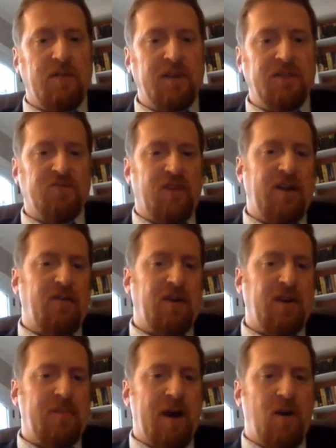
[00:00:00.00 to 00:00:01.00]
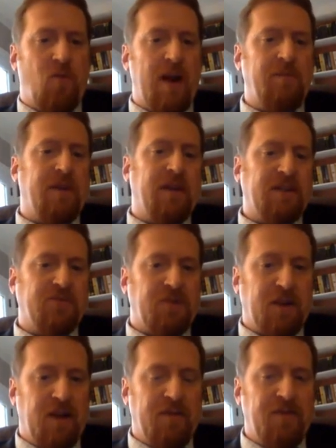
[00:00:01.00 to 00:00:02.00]
I mean, this rhetoric about wiping
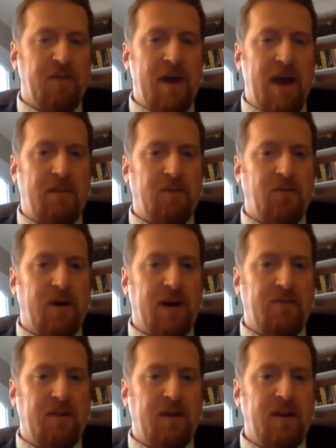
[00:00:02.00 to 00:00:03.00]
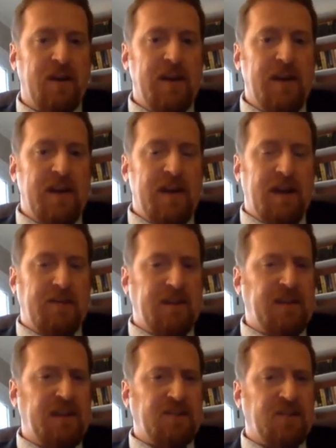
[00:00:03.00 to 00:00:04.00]
Israel off the map or whatever, and I
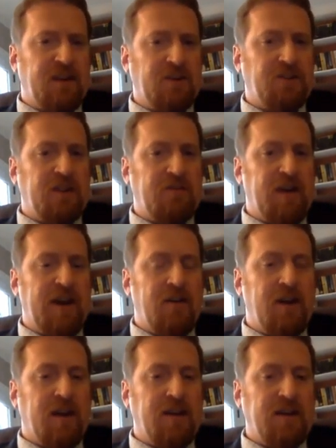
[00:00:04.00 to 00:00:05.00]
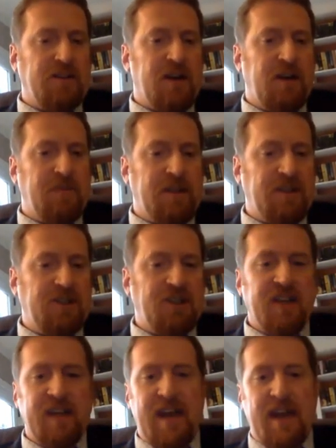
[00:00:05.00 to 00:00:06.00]
think that's largely rhetoric. It's
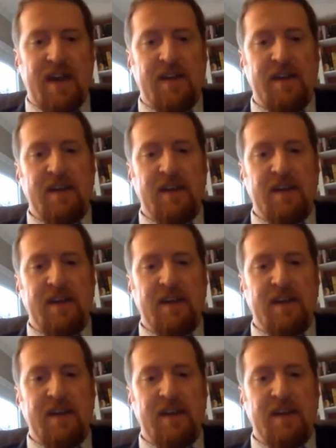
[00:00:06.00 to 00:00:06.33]
competition again.